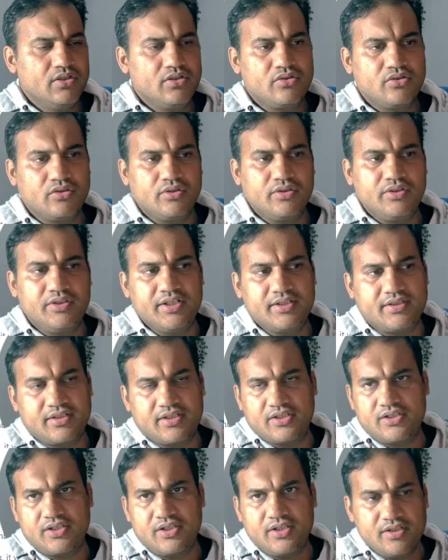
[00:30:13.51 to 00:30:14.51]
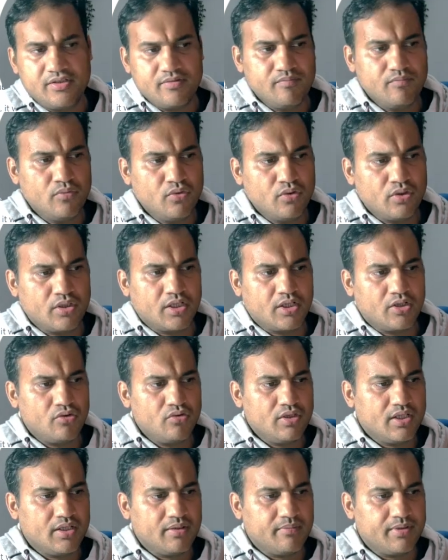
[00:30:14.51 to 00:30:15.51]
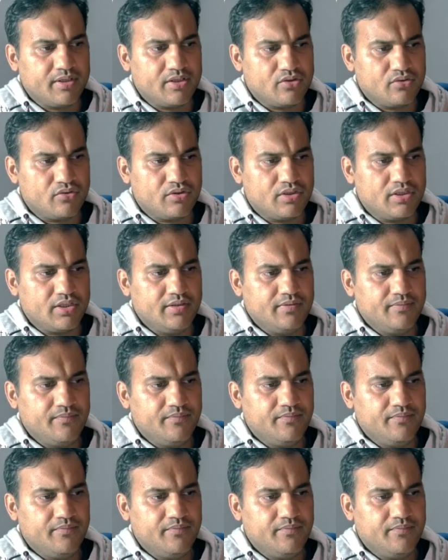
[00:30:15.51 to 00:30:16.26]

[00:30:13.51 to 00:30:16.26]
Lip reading: So discussion is more around comments only.